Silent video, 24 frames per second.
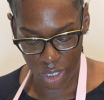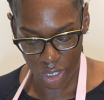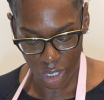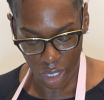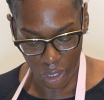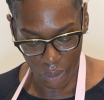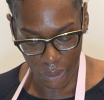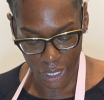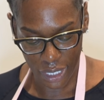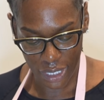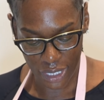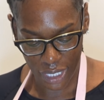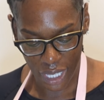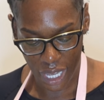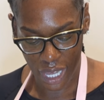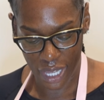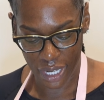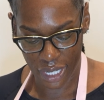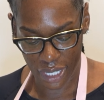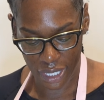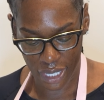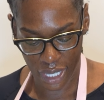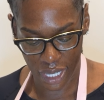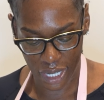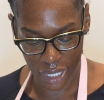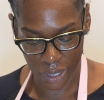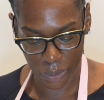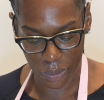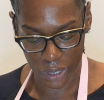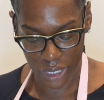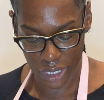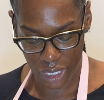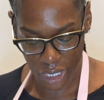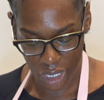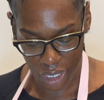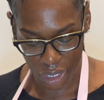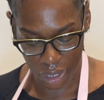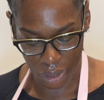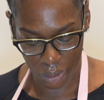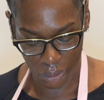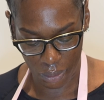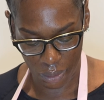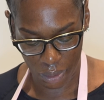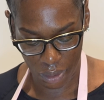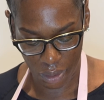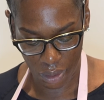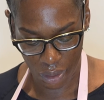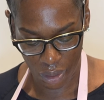so excited that it was him.